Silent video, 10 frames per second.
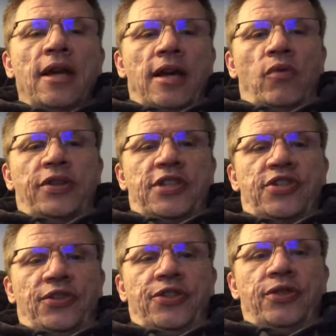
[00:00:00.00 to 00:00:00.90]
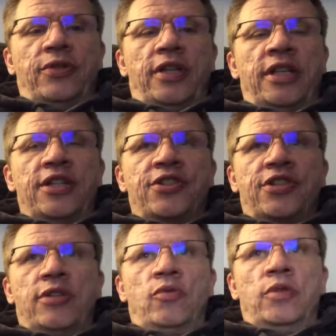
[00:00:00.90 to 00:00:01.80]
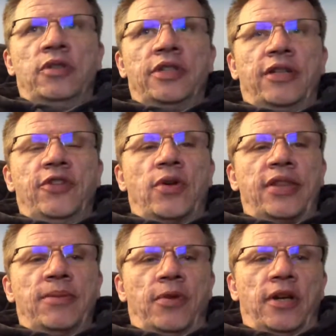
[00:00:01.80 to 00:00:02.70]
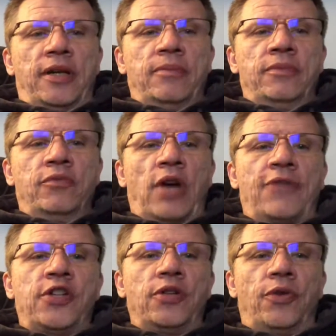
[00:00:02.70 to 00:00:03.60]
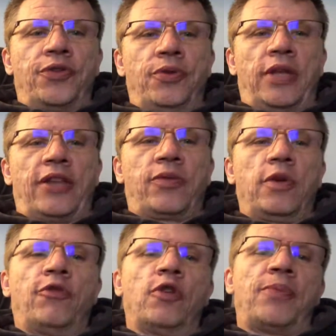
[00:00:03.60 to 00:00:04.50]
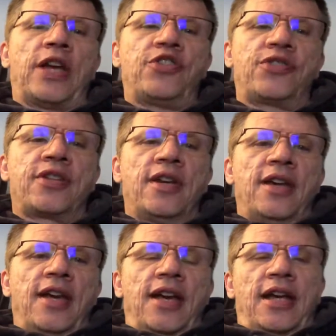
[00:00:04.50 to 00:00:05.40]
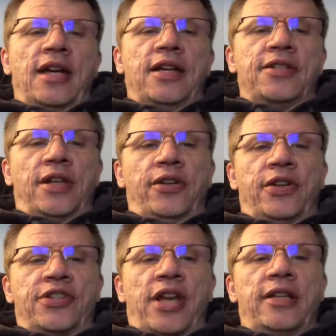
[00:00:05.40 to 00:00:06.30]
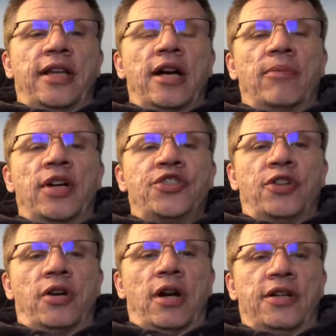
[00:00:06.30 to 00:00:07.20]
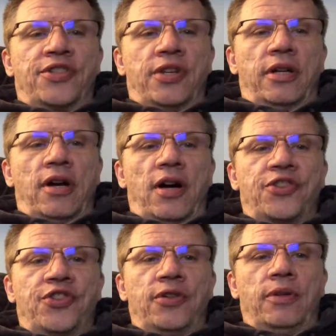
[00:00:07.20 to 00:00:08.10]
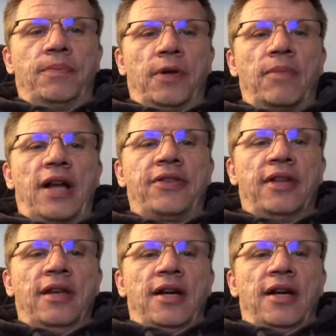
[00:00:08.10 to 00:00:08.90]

And what this will do is it will give you at the bottom, after you go through like 3 or 4 pages, and tell you exactly how much your car is going to cost you per month.